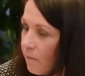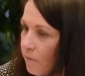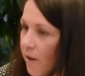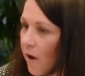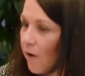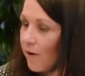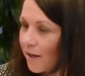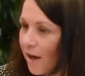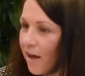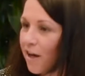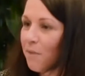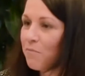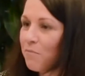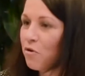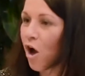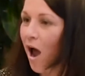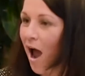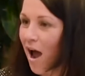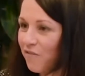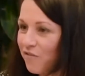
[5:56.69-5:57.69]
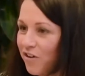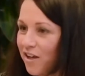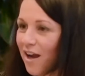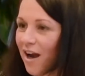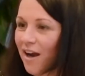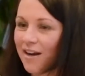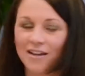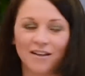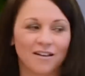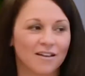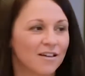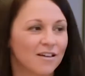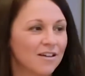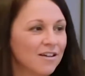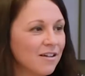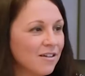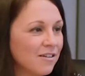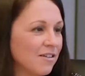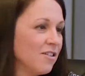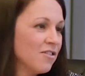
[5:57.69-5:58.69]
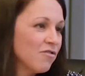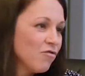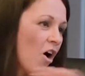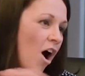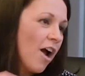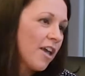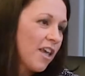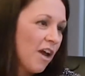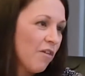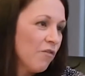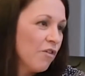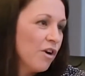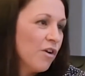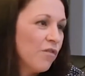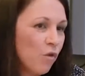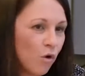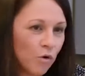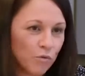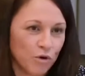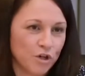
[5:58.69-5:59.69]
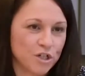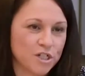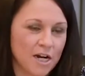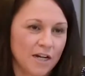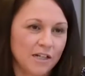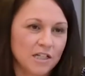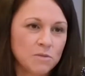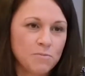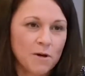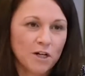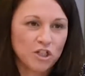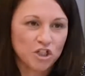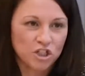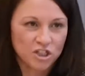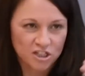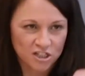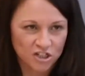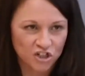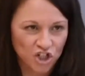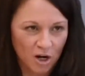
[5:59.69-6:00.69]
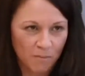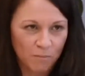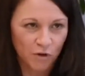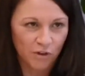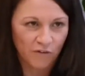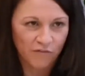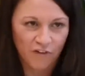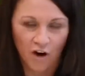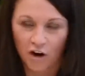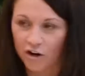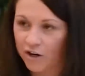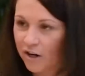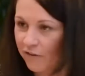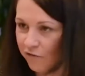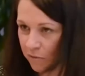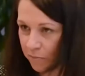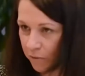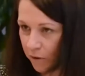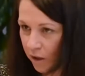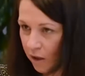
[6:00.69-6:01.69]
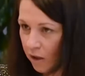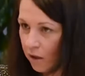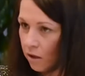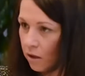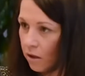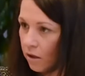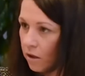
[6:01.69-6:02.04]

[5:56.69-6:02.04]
Now again, I'm not advocating, right, get rid of all routine inspections and jump on the phone, everybody.